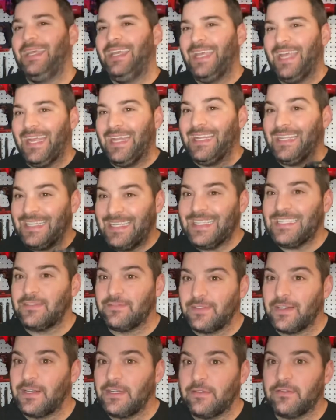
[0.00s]
And it is
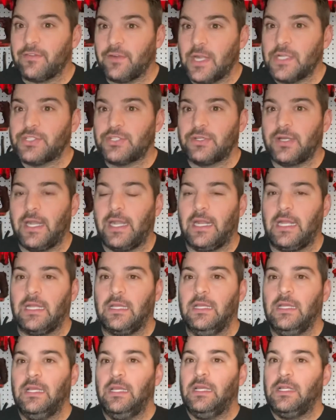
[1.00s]
very frustrating.
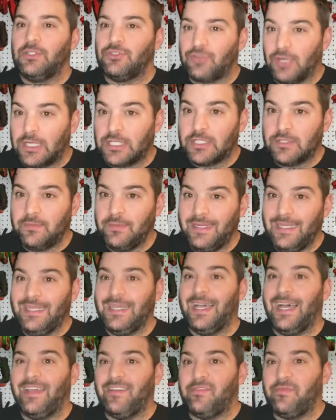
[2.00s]
Trust me,
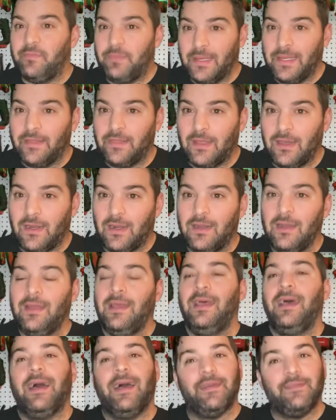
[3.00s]
I've been there.
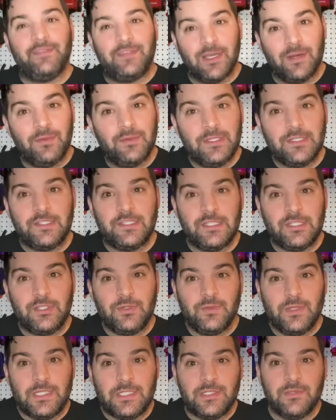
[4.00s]
I've dealt with a
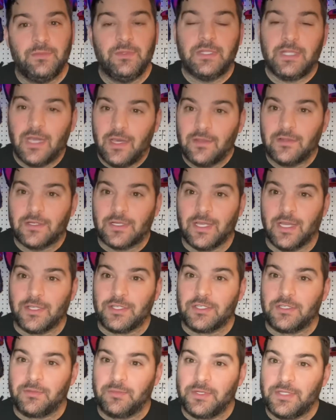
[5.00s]
situation with other
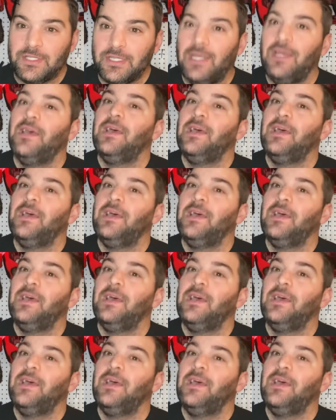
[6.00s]
customers.